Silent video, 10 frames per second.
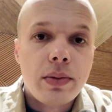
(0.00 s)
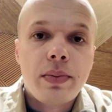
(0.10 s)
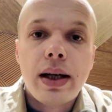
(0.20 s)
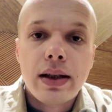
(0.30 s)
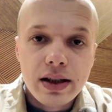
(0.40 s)
a
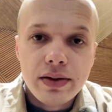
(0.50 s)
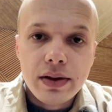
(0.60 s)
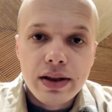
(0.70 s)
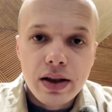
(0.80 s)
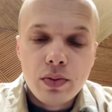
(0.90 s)
bank.
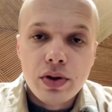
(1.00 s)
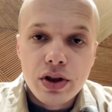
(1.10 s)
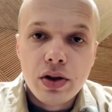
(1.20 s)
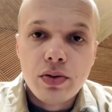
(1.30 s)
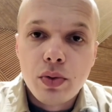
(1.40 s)
Even that would
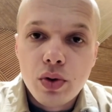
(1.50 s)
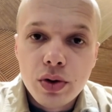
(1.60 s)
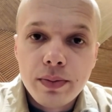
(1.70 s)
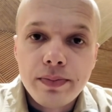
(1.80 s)
yield more.